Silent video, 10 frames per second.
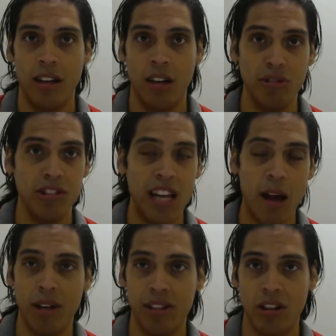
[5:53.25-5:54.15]
Oh
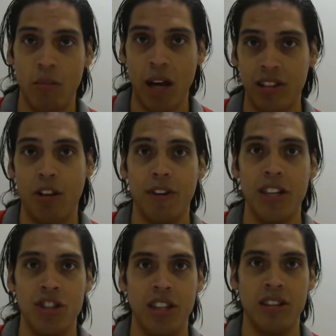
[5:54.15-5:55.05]
snap! I saw myself
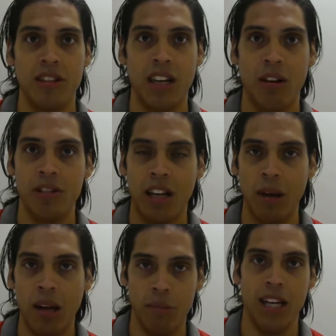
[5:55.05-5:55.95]
in Jesus, and I was like,
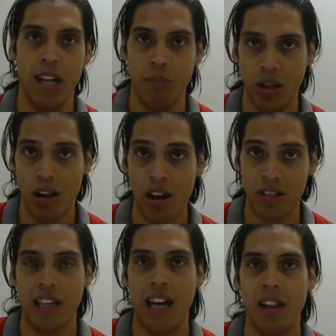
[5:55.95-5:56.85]
man, me and him belong
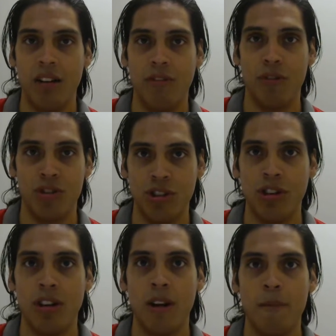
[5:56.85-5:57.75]
together for sure.